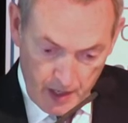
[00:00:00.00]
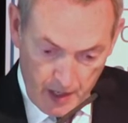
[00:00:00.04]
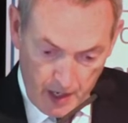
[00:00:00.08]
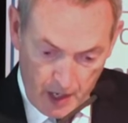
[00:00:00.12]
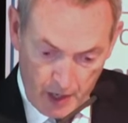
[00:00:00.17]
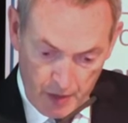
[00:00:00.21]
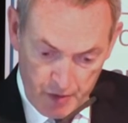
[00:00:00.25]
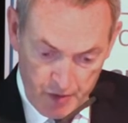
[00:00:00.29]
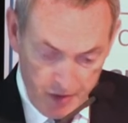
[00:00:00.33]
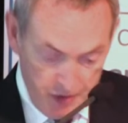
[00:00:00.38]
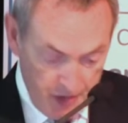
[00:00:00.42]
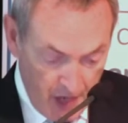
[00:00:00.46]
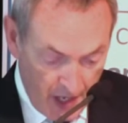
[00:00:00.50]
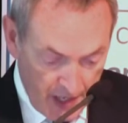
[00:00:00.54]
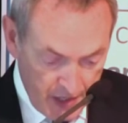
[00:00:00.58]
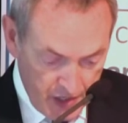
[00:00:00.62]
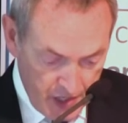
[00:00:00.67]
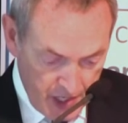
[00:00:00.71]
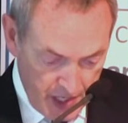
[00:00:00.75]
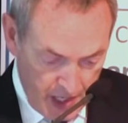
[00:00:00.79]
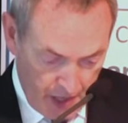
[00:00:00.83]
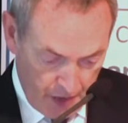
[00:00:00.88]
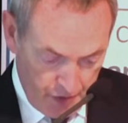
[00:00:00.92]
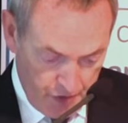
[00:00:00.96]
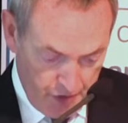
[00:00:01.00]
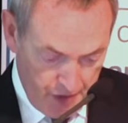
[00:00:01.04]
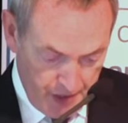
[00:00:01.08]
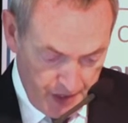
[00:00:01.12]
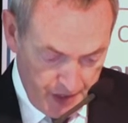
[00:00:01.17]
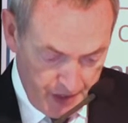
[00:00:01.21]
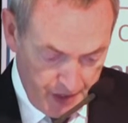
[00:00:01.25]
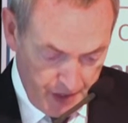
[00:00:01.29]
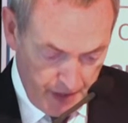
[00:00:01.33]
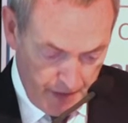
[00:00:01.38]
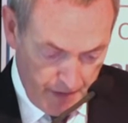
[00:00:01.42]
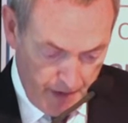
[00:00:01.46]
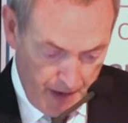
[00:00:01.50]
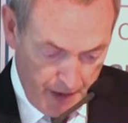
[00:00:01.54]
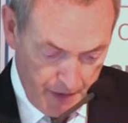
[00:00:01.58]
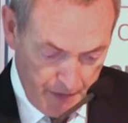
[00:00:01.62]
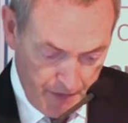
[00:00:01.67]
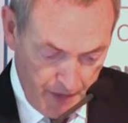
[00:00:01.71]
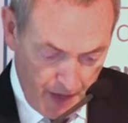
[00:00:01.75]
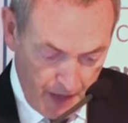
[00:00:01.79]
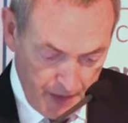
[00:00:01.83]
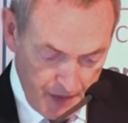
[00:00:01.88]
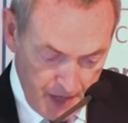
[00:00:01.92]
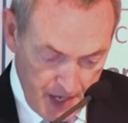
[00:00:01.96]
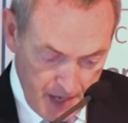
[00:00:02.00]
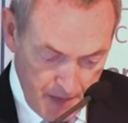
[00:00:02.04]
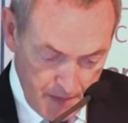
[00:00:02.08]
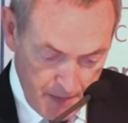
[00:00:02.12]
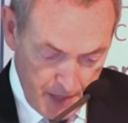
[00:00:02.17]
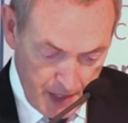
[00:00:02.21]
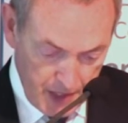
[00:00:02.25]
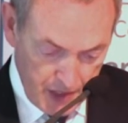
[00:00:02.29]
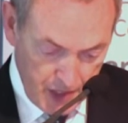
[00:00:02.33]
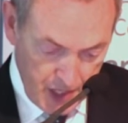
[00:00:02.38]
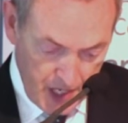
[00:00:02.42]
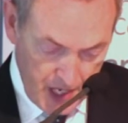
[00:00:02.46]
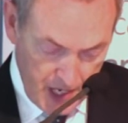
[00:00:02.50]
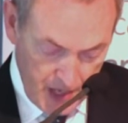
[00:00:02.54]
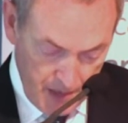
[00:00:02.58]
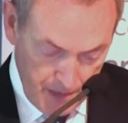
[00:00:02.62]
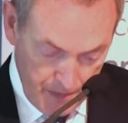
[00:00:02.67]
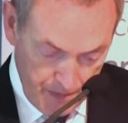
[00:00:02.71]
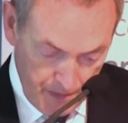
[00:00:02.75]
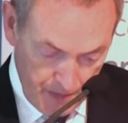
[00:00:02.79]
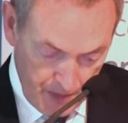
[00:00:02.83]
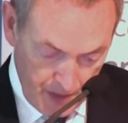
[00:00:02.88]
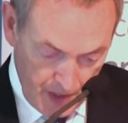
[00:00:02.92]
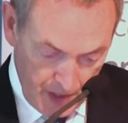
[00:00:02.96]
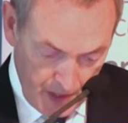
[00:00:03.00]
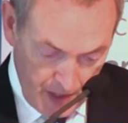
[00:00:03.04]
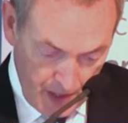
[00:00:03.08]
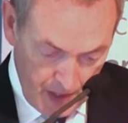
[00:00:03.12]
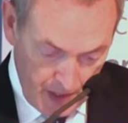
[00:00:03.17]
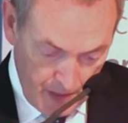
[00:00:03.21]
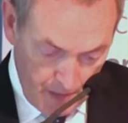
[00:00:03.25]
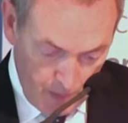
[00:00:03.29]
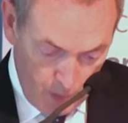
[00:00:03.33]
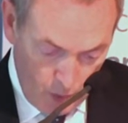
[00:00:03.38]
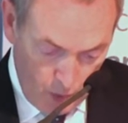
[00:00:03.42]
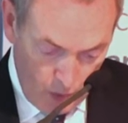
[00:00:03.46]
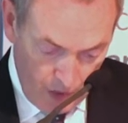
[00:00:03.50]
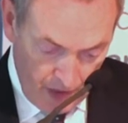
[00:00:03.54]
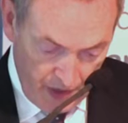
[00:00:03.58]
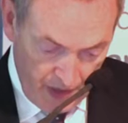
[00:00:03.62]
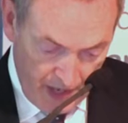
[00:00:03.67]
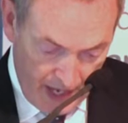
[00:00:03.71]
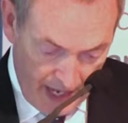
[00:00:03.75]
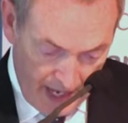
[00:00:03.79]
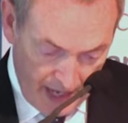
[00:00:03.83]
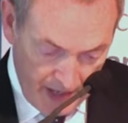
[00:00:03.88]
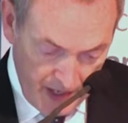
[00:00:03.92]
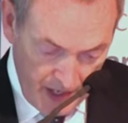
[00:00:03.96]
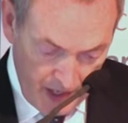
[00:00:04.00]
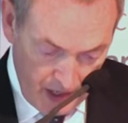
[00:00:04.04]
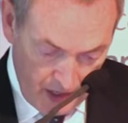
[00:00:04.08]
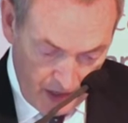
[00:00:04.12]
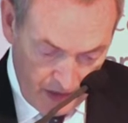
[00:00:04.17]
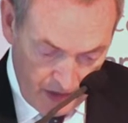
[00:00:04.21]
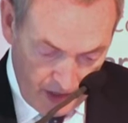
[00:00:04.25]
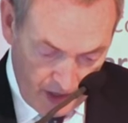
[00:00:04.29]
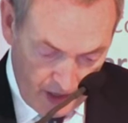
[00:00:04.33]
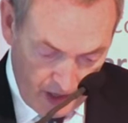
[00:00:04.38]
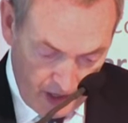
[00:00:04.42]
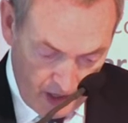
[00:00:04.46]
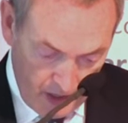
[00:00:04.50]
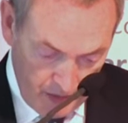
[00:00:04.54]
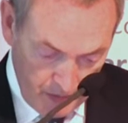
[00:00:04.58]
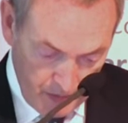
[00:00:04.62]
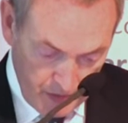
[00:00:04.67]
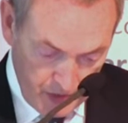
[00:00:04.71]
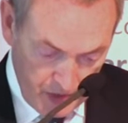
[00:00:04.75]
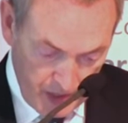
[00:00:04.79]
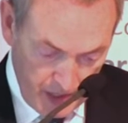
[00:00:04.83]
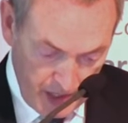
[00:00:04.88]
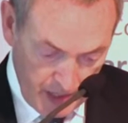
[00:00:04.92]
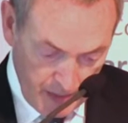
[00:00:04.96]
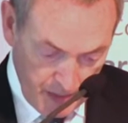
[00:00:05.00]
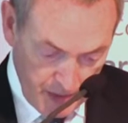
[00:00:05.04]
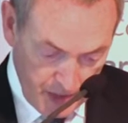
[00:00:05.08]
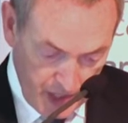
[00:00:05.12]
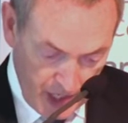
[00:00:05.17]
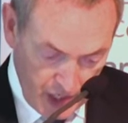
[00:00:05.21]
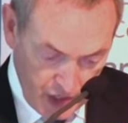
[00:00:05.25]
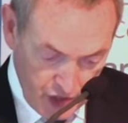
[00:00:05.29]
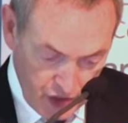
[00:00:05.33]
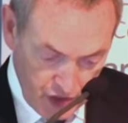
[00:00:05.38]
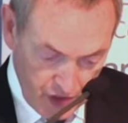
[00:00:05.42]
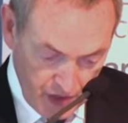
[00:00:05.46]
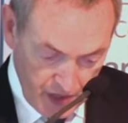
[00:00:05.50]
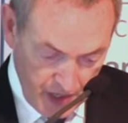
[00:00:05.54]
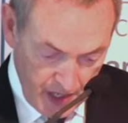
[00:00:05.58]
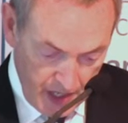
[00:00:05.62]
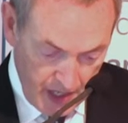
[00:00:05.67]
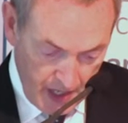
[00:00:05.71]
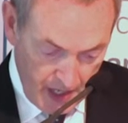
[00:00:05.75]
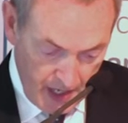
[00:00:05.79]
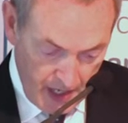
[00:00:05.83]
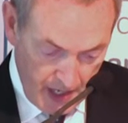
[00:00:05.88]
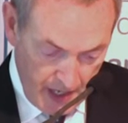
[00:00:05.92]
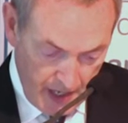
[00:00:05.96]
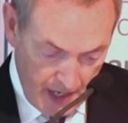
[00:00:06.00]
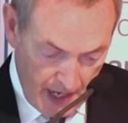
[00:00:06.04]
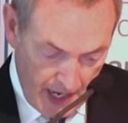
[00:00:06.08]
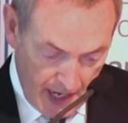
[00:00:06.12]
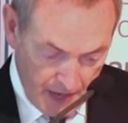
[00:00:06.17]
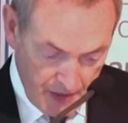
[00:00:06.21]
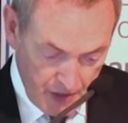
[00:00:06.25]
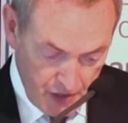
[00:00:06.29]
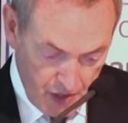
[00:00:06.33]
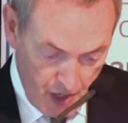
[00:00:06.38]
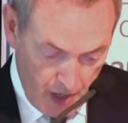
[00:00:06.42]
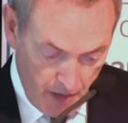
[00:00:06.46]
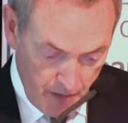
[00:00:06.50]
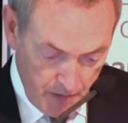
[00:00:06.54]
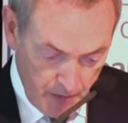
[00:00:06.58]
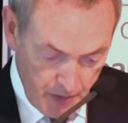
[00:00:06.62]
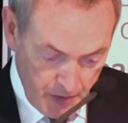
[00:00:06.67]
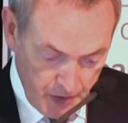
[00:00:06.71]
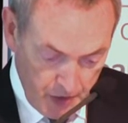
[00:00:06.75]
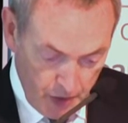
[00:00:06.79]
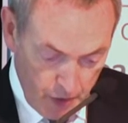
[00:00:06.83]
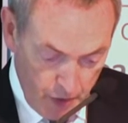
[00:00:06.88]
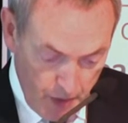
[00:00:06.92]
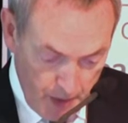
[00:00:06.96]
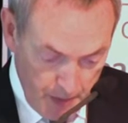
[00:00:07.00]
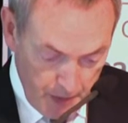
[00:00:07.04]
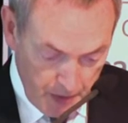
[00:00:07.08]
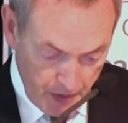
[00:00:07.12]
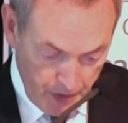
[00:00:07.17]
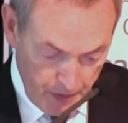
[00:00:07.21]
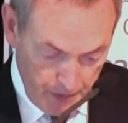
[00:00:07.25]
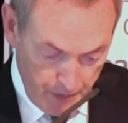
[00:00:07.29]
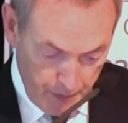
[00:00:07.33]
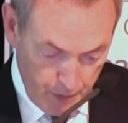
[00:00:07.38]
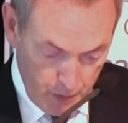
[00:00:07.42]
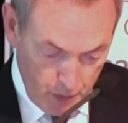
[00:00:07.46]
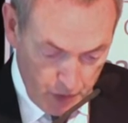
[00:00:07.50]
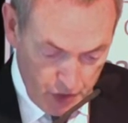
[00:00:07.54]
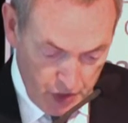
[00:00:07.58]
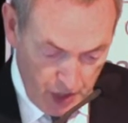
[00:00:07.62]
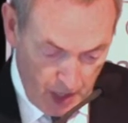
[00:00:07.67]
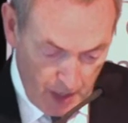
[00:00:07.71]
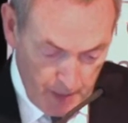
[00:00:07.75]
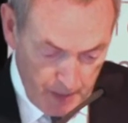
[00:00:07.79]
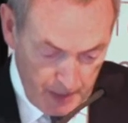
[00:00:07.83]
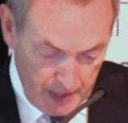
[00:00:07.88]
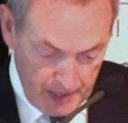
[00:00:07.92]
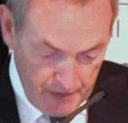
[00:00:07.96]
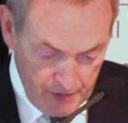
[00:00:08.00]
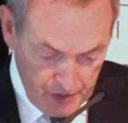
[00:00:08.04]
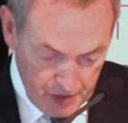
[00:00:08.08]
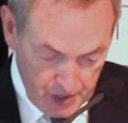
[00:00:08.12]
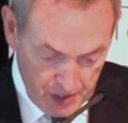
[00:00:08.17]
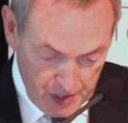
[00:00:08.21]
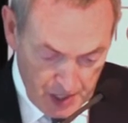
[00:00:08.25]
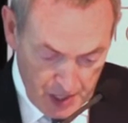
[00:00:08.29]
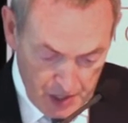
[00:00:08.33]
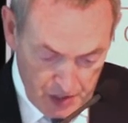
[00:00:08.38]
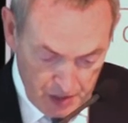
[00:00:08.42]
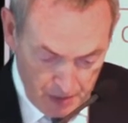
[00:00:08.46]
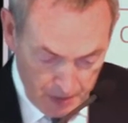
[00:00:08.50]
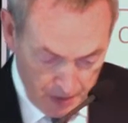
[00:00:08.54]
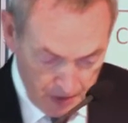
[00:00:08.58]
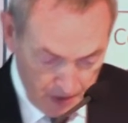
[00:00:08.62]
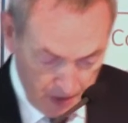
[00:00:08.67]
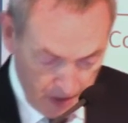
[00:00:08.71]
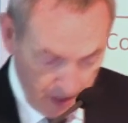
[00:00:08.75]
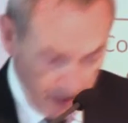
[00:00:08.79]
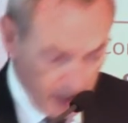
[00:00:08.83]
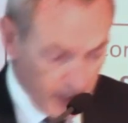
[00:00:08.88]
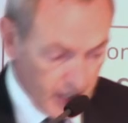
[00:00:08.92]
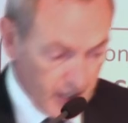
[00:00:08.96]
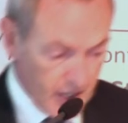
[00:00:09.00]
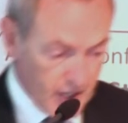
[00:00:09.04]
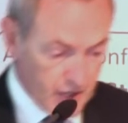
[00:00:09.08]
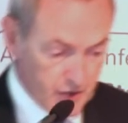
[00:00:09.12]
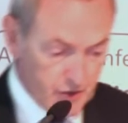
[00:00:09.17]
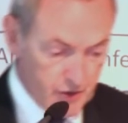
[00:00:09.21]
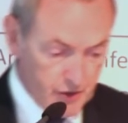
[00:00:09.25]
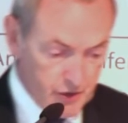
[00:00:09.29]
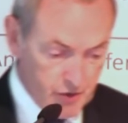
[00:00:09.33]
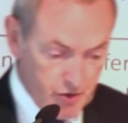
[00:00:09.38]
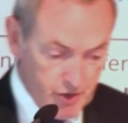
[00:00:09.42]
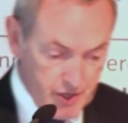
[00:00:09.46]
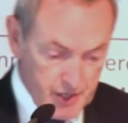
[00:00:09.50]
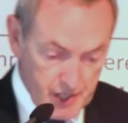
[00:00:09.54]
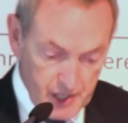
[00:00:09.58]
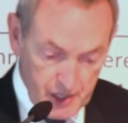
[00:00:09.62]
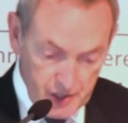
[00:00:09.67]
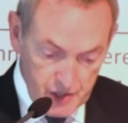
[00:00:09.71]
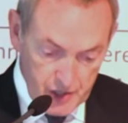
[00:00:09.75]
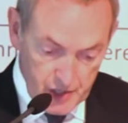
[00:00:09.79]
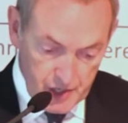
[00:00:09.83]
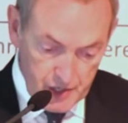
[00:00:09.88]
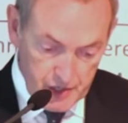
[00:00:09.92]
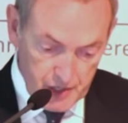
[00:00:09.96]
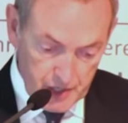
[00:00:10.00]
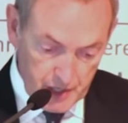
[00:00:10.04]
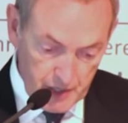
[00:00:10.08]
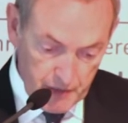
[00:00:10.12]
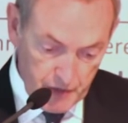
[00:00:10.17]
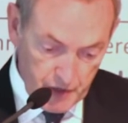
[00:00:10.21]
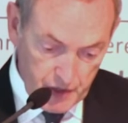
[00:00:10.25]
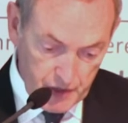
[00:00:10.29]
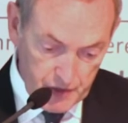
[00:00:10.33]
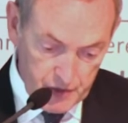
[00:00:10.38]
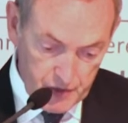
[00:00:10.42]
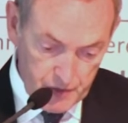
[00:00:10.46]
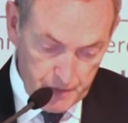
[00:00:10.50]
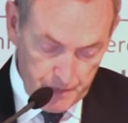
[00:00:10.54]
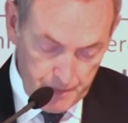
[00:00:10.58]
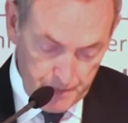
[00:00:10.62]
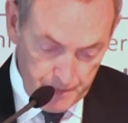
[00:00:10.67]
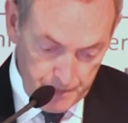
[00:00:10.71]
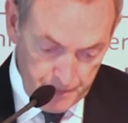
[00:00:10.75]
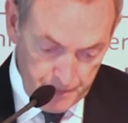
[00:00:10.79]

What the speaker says: 190 countries have ratified the NPT, more than any other arms limitation and disarmament agreement, which I believe is a testament to the treaty's significance.